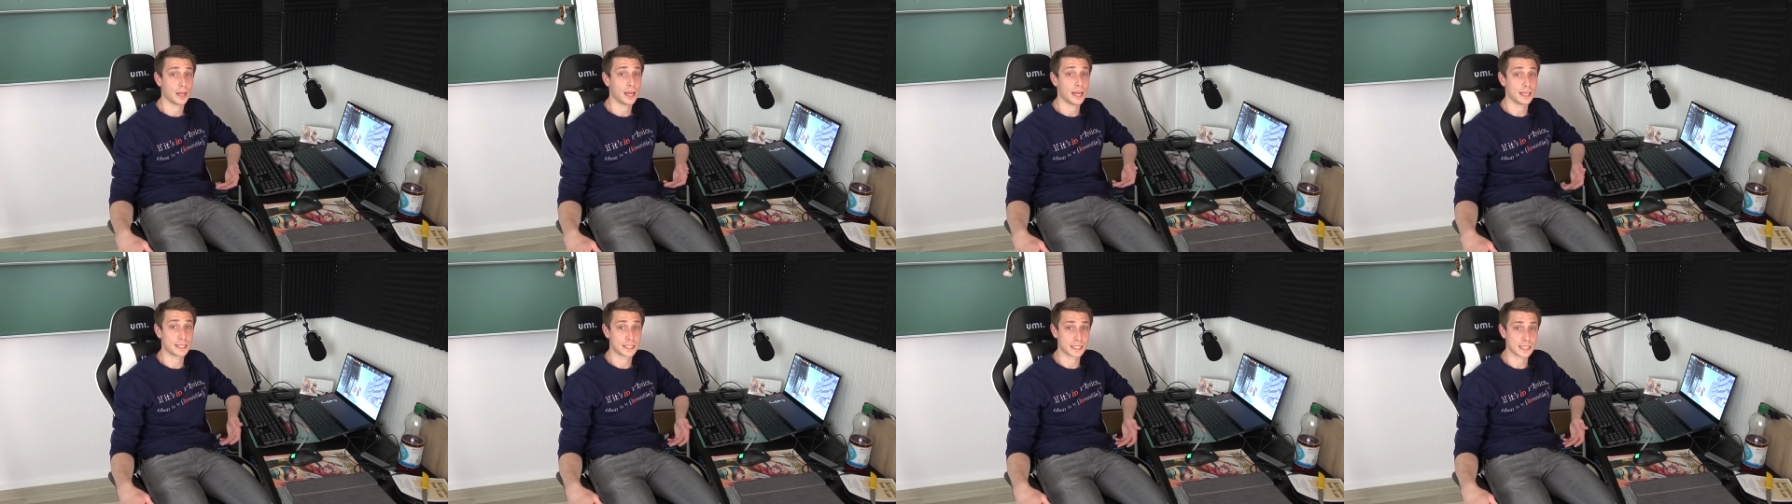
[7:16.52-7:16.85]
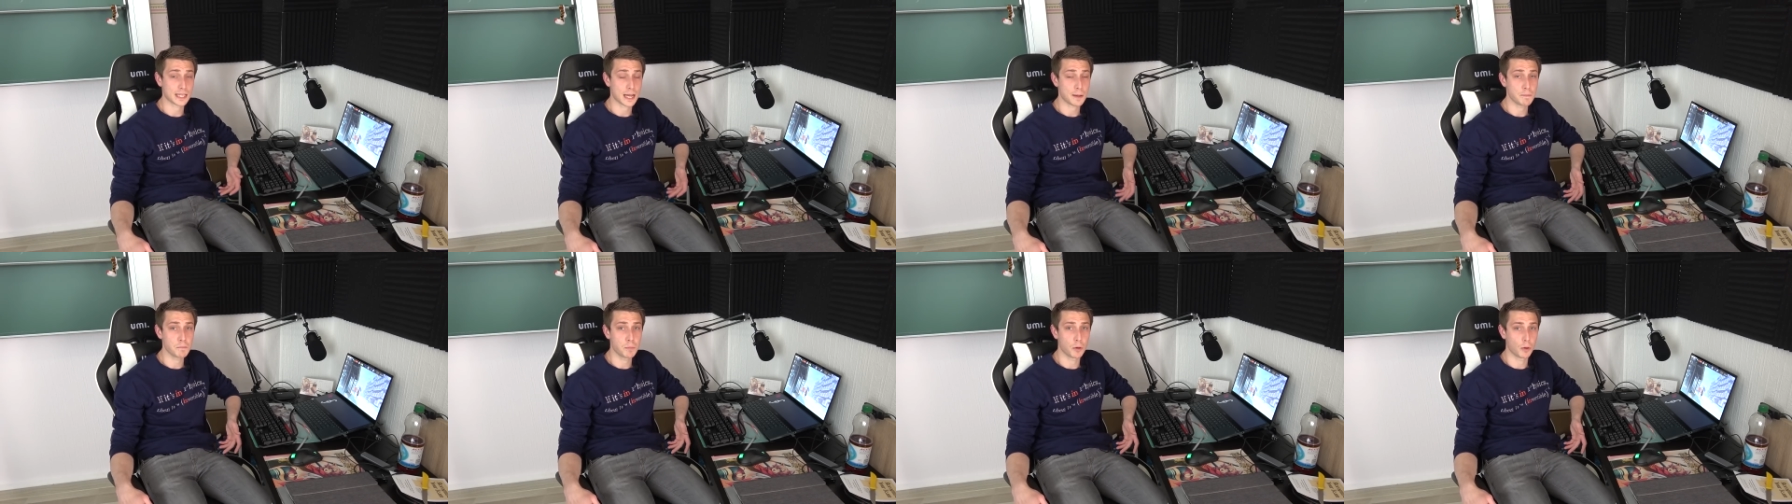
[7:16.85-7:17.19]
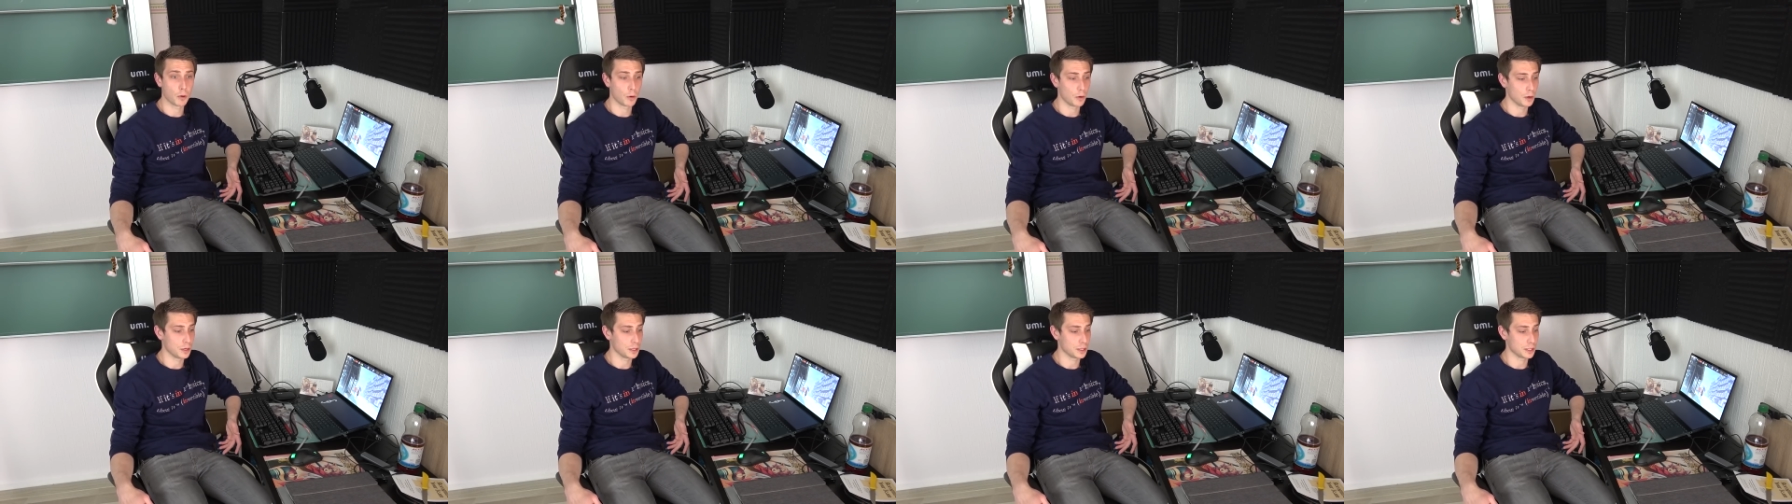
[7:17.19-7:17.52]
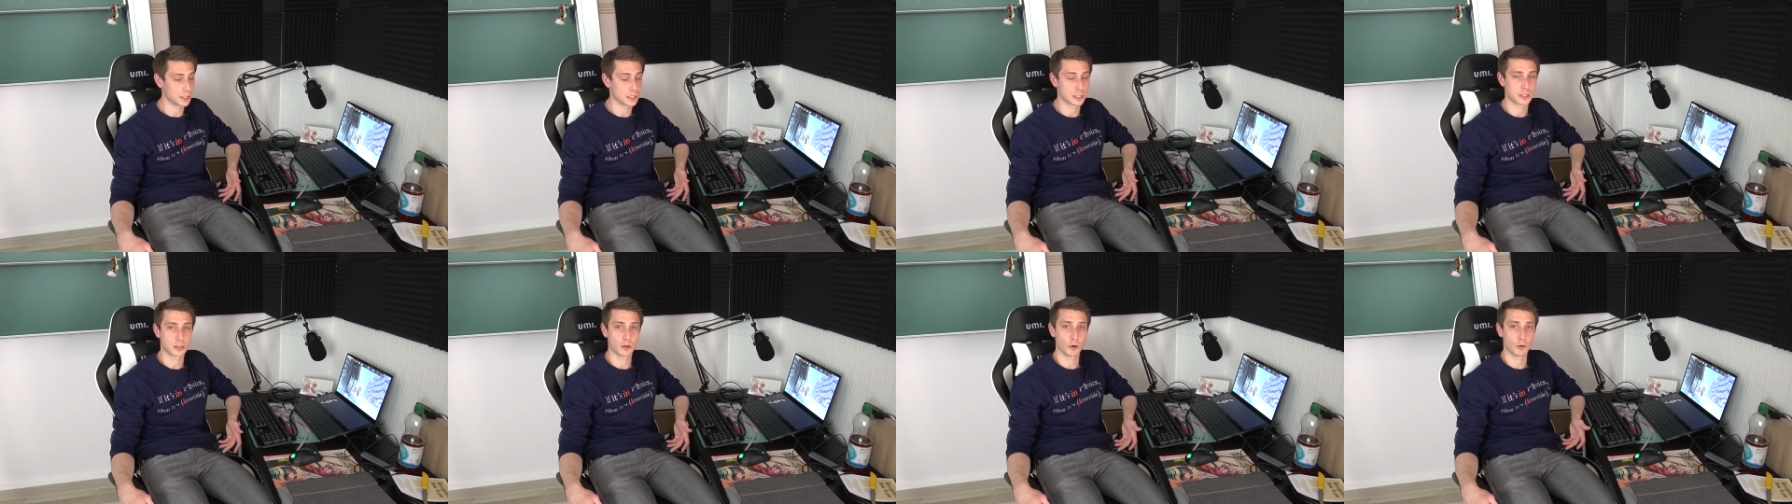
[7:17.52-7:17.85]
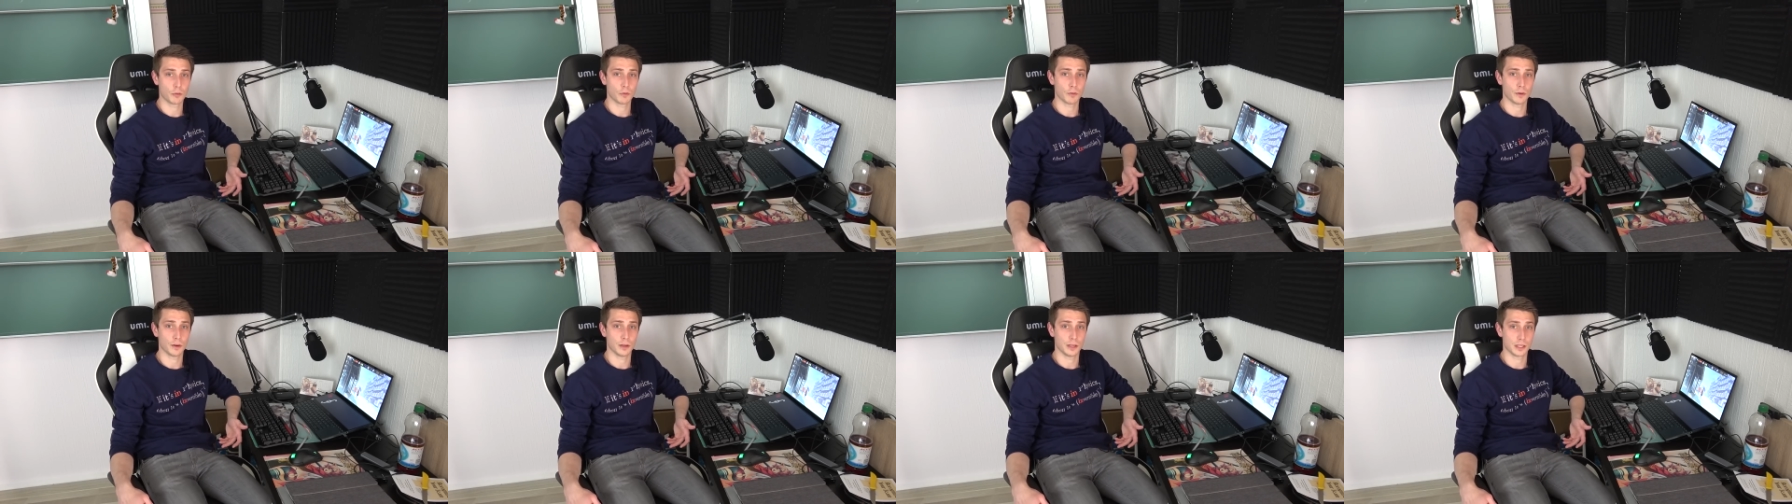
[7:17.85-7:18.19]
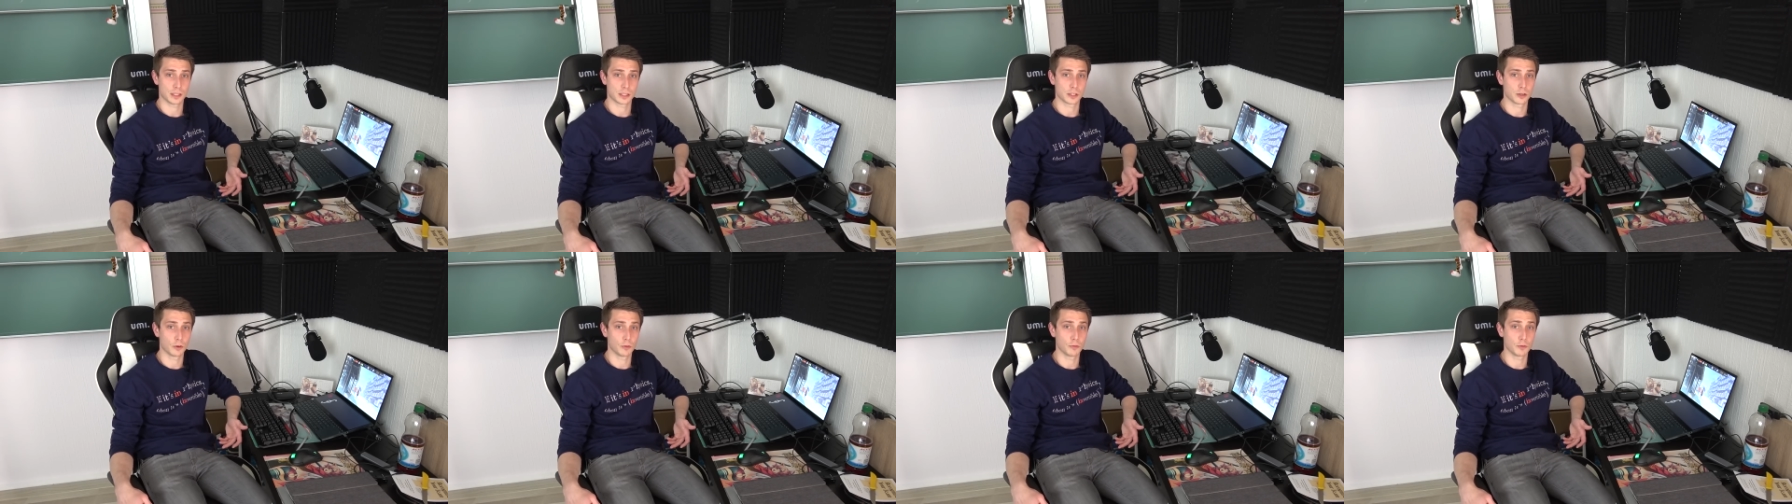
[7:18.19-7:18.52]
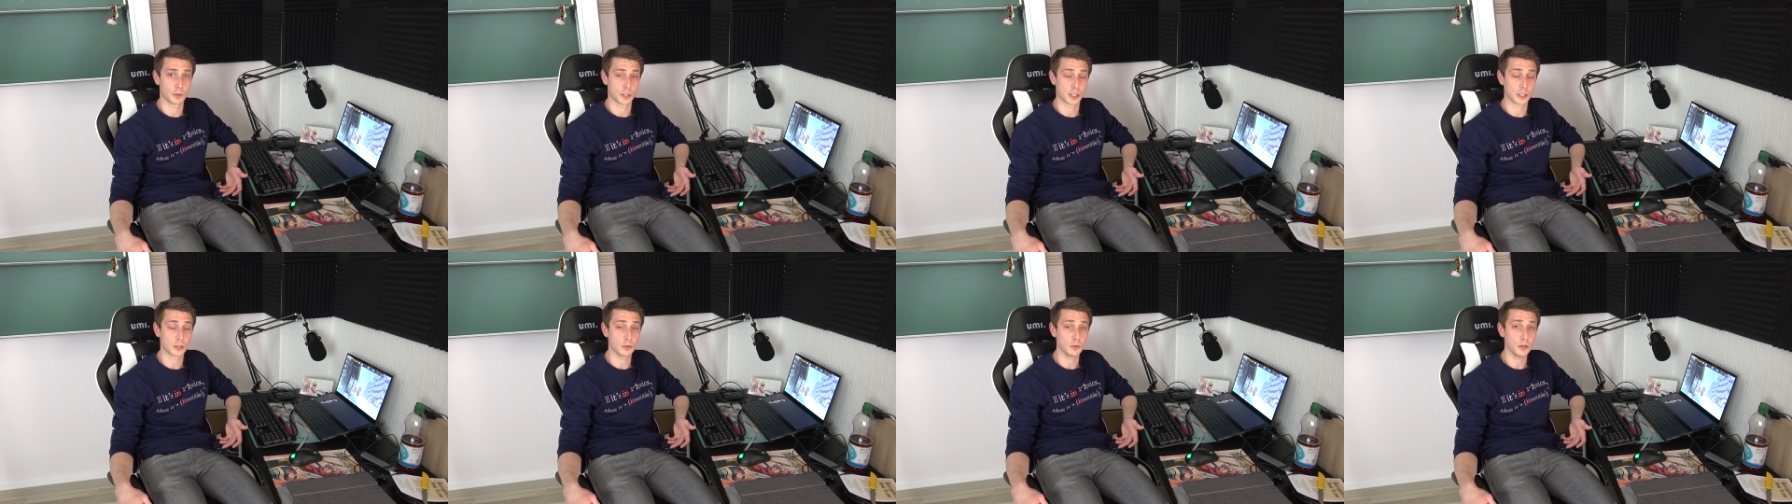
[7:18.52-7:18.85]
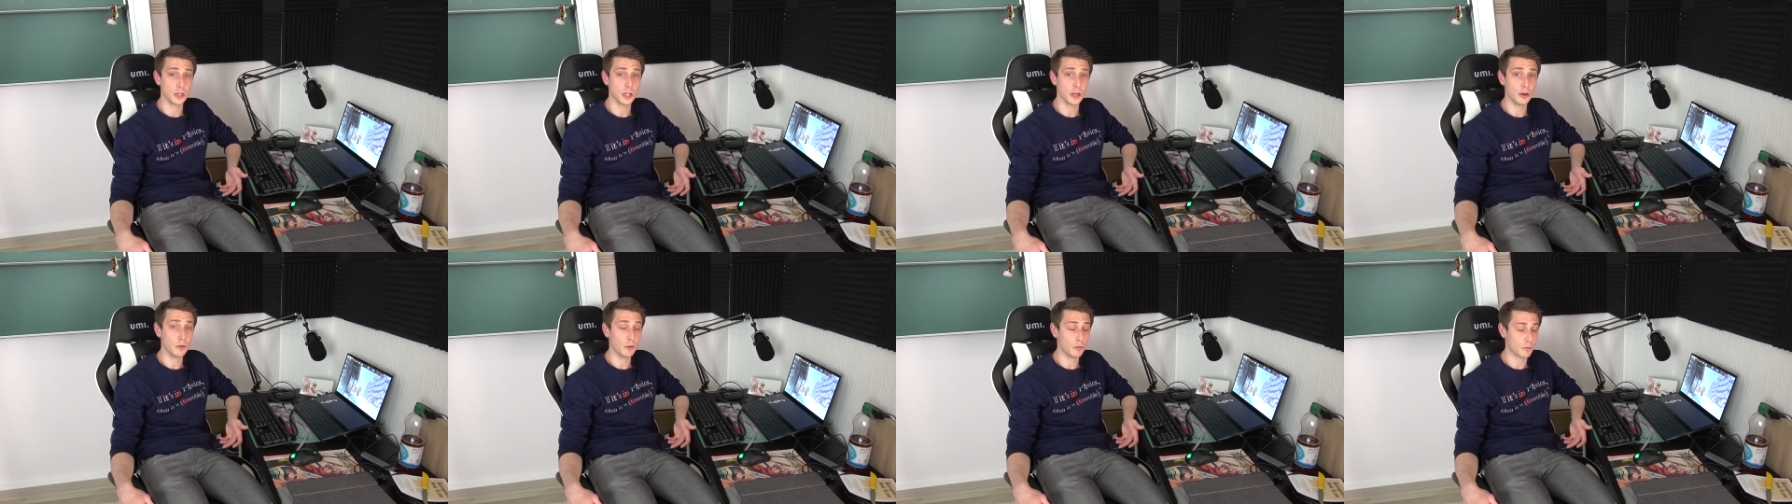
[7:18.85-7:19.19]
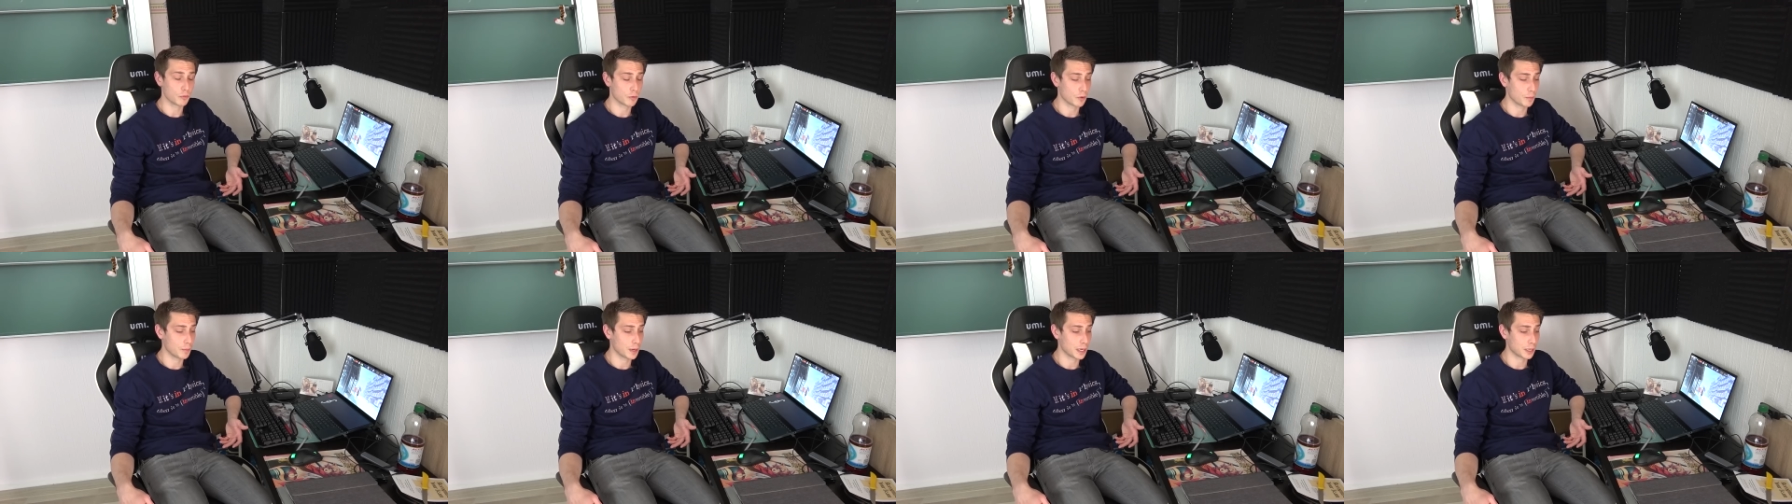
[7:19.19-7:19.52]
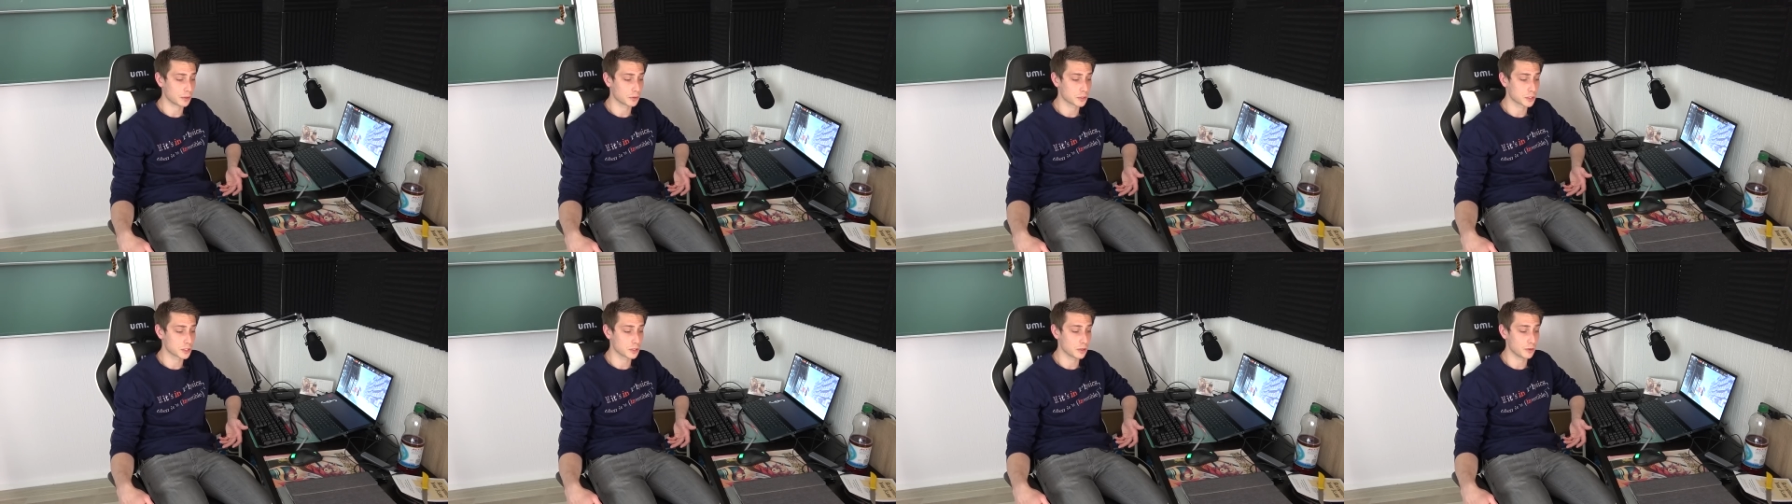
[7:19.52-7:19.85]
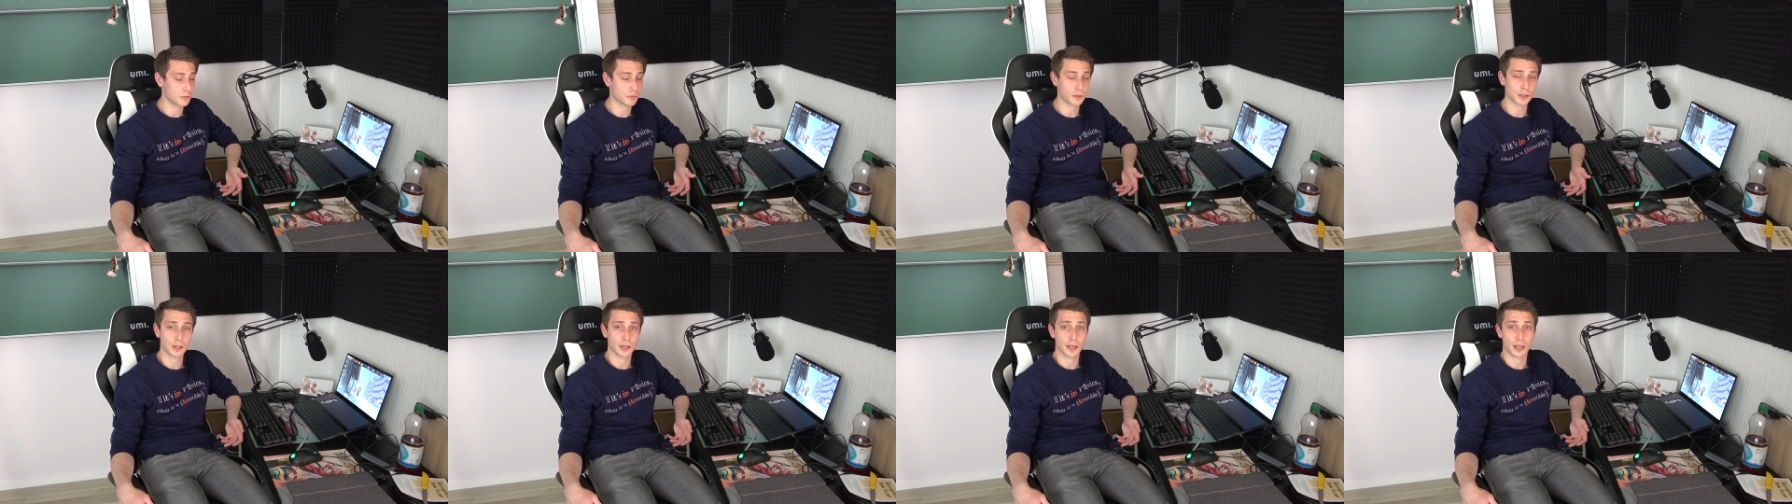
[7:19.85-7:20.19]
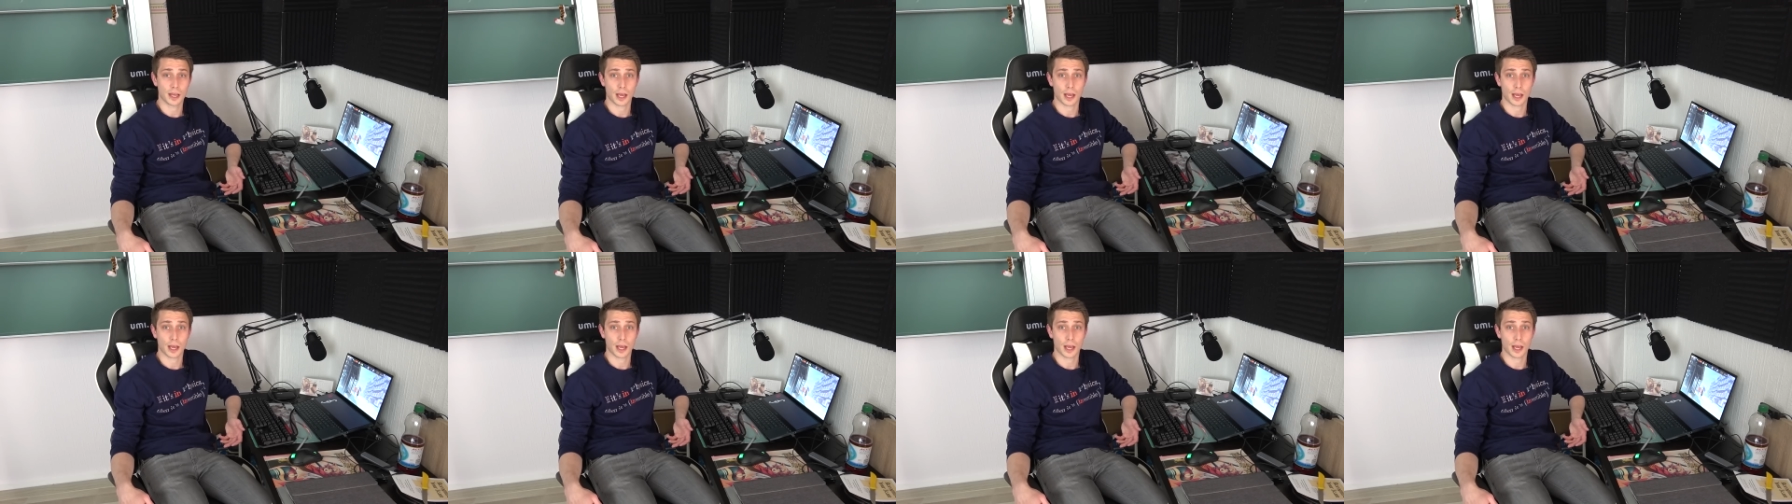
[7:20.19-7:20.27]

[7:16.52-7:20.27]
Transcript: at some point a Surface Studio from Microsoft.